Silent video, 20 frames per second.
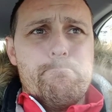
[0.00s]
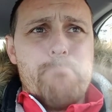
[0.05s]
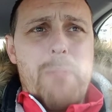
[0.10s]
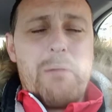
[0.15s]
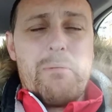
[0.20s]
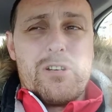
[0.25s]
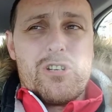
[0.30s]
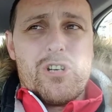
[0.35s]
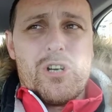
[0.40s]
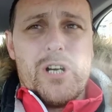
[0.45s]

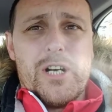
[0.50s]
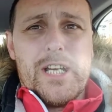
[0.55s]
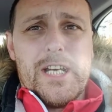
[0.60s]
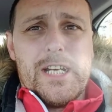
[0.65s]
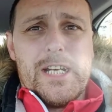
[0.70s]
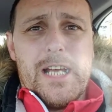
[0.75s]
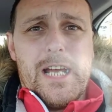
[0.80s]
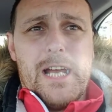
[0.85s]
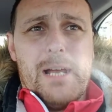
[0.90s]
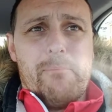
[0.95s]
maybe try
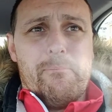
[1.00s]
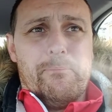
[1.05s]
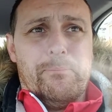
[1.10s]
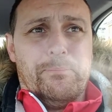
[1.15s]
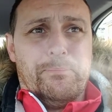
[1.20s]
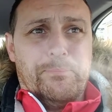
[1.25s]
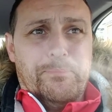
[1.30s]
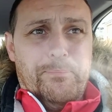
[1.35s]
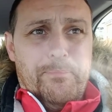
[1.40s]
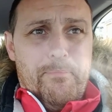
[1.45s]

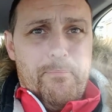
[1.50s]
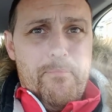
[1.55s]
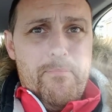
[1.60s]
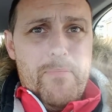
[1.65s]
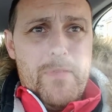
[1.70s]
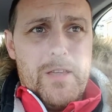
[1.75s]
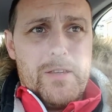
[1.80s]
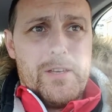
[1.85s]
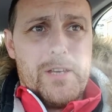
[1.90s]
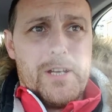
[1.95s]
and,
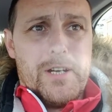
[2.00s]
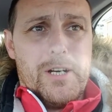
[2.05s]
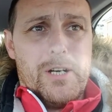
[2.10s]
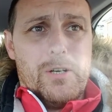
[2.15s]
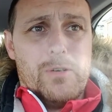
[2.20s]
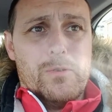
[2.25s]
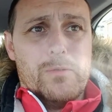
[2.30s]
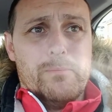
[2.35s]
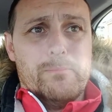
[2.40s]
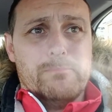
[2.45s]
you
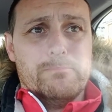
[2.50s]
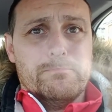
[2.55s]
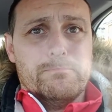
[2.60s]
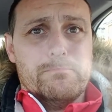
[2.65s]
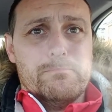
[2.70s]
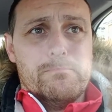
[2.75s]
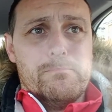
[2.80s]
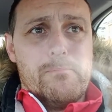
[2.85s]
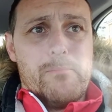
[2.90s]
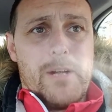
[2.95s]
know,
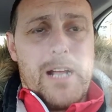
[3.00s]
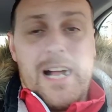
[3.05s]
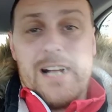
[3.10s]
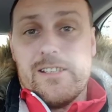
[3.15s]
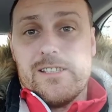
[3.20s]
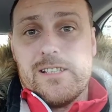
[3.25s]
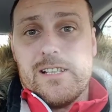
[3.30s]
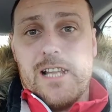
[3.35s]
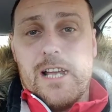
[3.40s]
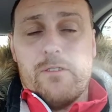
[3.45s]

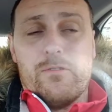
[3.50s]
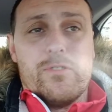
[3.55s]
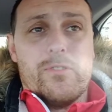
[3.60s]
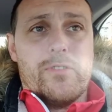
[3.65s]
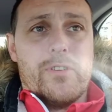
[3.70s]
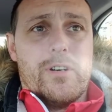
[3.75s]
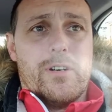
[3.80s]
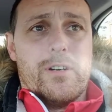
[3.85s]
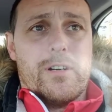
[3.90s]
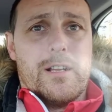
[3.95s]
cancel out
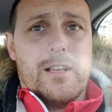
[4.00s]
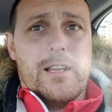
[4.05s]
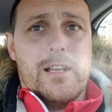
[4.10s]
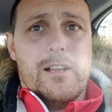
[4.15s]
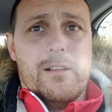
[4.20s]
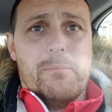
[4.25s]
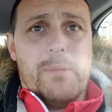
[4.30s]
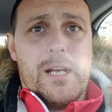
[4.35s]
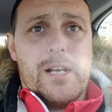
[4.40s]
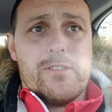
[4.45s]
Dundalk a
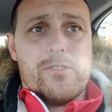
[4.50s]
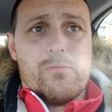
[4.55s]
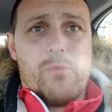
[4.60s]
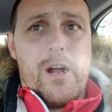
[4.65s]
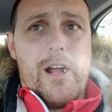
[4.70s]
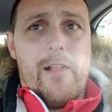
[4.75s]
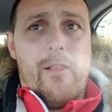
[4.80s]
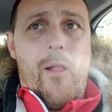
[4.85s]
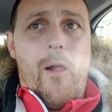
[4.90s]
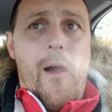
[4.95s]
little bit as
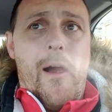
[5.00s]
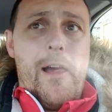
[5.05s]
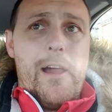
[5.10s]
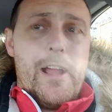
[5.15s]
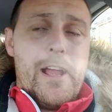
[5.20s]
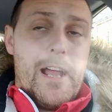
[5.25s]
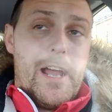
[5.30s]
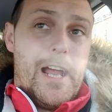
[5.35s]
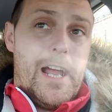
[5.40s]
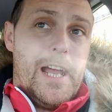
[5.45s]
well.
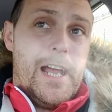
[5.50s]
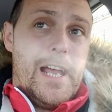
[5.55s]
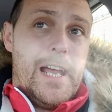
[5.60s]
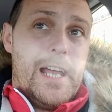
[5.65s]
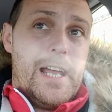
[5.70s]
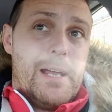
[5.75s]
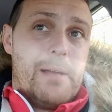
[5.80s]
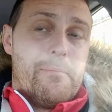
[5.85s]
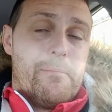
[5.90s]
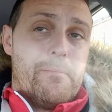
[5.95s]

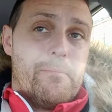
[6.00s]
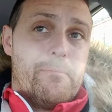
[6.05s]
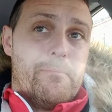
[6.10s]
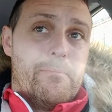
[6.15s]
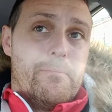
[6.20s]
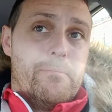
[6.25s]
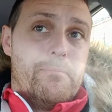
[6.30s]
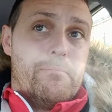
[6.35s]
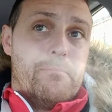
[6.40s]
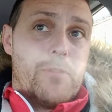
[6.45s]

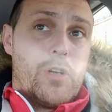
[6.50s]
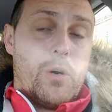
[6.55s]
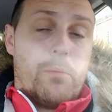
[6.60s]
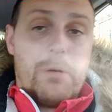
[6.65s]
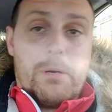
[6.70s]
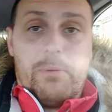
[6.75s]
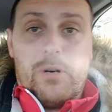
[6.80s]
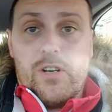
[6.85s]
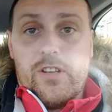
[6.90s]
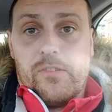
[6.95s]

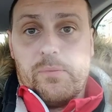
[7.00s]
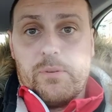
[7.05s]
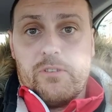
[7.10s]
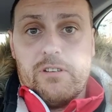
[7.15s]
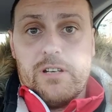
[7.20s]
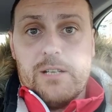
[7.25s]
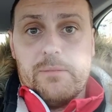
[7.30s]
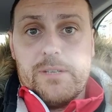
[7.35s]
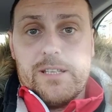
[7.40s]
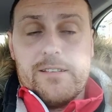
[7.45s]
Couple of points
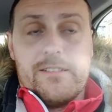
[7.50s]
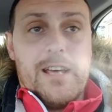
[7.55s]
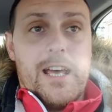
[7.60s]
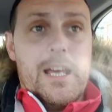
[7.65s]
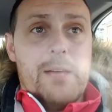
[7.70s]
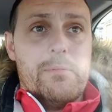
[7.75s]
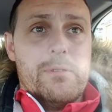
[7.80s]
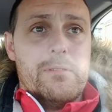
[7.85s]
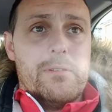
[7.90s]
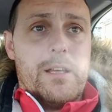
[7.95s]
between them in the
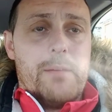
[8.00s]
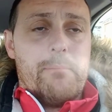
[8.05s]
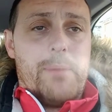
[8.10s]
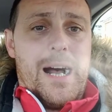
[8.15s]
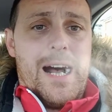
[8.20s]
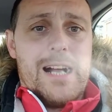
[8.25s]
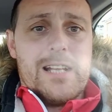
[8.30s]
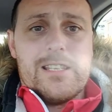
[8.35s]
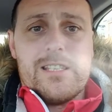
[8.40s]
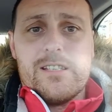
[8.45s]
table in
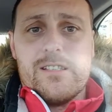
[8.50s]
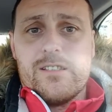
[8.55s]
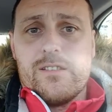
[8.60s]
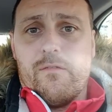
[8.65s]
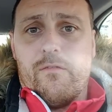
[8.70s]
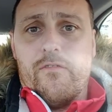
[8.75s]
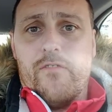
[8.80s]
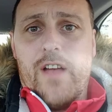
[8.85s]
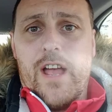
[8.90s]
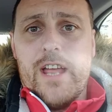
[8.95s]

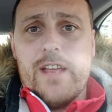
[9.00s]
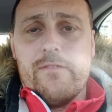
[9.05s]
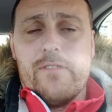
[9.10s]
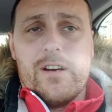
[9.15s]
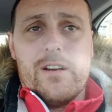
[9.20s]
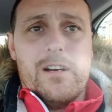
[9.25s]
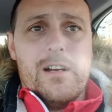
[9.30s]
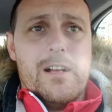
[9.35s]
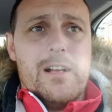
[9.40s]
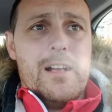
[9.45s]
Pats'
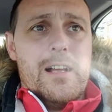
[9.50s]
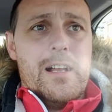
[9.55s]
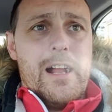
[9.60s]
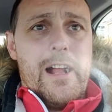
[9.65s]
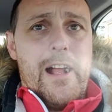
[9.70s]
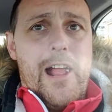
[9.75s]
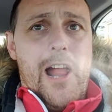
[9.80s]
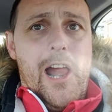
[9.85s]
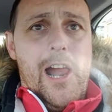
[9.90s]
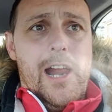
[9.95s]
favour.
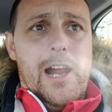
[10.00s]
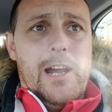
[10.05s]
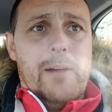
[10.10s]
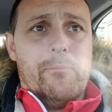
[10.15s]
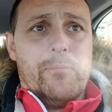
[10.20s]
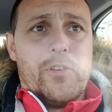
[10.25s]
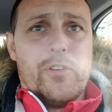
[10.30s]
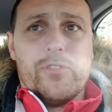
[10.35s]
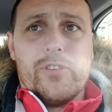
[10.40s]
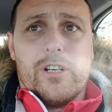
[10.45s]

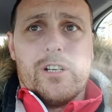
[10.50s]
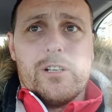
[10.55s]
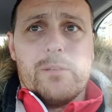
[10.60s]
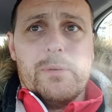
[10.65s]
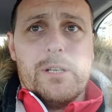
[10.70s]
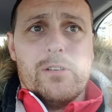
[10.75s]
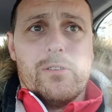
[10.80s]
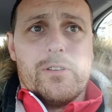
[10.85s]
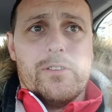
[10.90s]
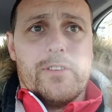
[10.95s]
Dundalk
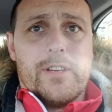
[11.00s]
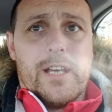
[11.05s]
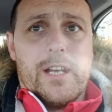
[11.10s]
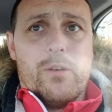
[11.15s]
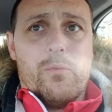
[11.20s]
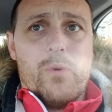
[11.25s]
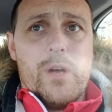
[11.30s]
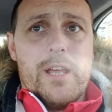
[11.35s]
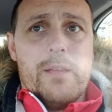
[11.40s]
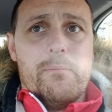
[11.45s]
will be looking to
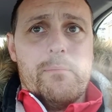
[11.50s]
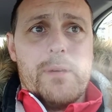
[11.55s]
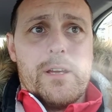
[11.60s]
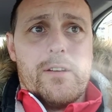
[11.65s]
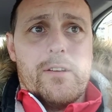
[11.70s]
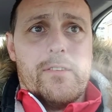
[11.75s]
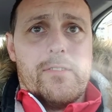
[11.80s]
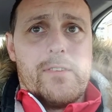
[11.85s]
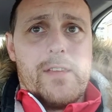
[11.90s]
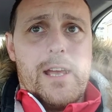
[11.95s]
get a win
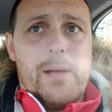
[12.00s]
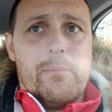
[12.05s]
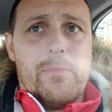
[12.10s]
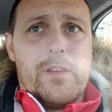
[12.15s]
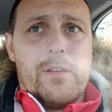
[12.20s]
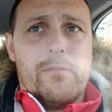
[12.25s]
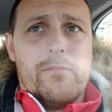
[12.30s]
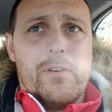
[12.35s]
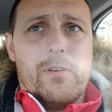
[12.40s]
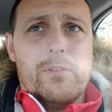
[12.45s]
because
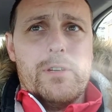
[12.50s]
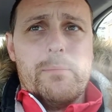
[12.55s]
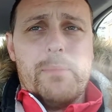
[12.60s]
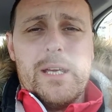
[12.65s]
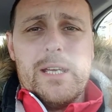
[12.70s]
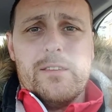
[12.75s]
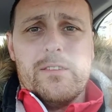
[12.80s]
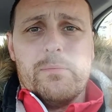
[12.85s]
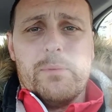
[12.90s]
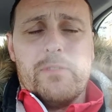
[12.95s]
they've only
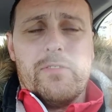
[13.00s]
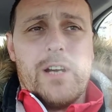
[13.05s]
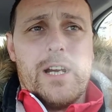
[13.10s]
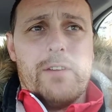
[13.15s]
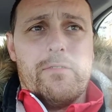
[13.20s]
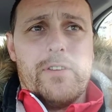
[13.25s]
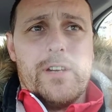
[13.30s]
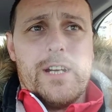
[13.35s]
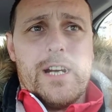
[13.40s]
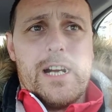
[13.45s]
beaten, to be
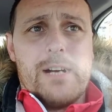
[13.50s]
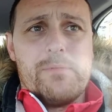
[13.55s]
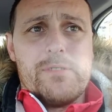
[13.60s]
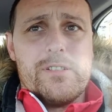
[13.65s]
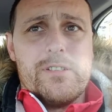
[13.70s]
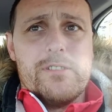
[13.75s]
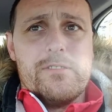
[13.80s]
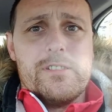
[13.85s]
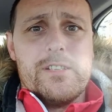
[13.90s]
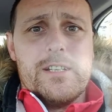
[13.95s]
fair, Finn
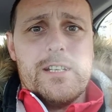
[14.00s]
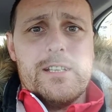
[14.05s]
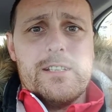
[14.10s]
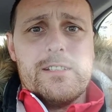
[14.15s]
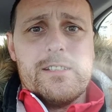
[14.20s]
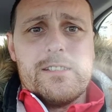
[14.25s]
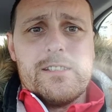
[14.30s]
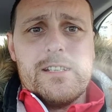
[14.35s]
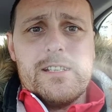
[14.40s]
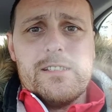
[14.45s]
Harps and
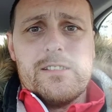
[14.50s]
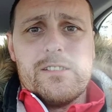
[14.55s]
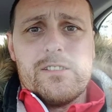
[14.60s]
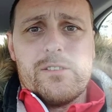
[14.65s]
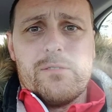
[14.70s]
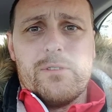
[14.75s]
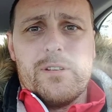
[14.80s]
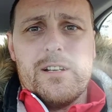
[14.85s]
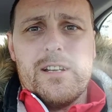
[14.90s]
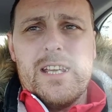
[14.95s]
UCD this season,
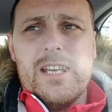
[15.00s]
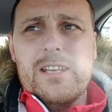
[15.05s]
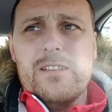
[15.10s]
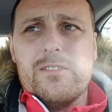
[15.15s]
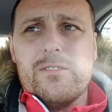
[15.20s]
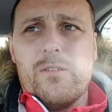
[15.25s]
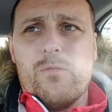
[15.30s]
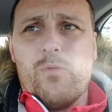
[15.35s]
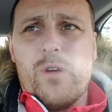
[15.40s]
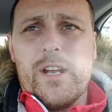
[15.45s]
so they'll
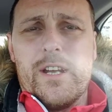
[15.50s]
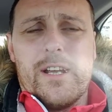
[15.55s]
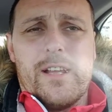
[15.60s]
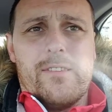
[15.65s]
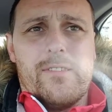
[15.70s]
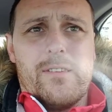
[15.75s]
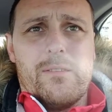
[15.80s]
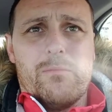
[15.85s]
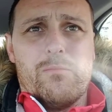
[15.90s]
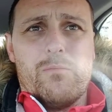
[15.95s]
need a win
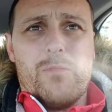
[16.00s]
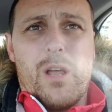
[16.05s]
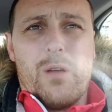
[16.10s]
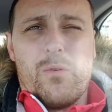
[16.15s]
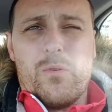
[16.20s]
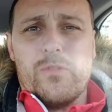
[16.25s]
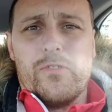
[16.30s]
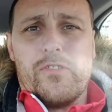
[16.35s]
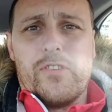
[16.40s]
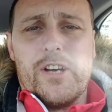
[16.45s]
against a
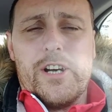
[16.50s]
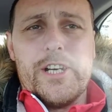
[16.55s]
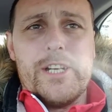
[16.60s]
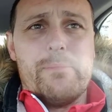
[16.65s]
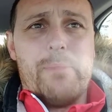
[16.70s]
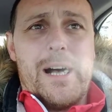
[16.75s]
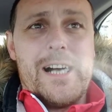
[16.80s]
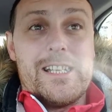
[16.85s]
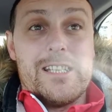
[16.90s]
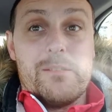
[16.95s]
good
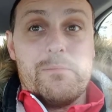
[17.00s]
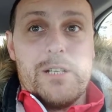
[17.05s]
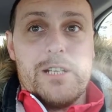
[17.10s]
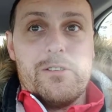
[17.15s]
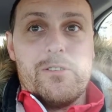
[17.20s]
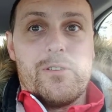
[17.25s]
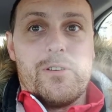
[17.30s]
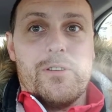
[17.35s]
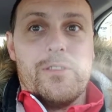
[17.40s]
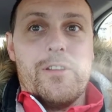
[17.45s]
side. Pats will
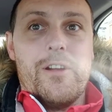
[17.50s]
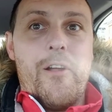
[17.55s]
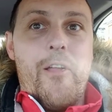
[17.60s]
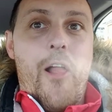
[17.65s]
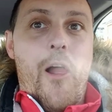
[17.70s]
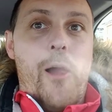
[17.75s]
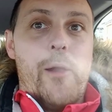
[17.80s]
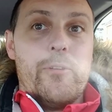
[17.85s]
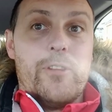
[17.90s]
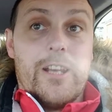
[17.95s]
be
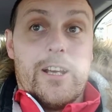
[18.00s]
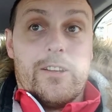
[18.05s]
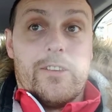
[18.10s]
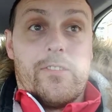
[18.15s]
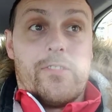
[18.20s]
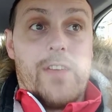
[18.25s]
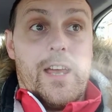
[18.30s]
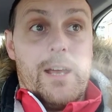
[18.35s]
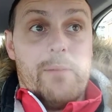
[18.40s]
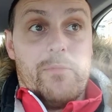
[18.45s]
thinking
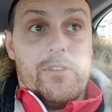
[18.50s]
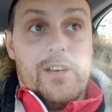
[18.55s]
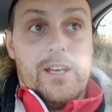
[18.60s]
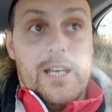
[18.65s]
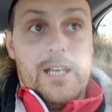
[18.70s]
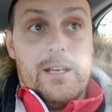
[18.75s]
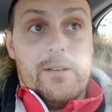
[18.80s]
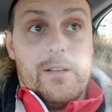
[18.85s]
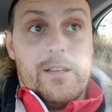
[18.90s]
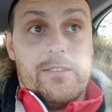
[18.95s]
the same
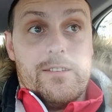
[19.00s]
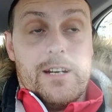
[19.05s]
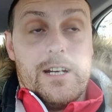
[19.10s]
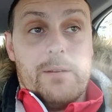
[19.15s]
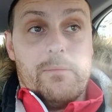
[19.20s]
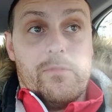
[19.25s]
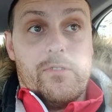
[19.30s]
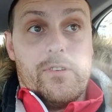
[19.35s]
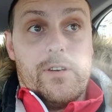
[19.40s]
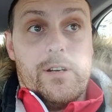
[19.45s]
thing in terms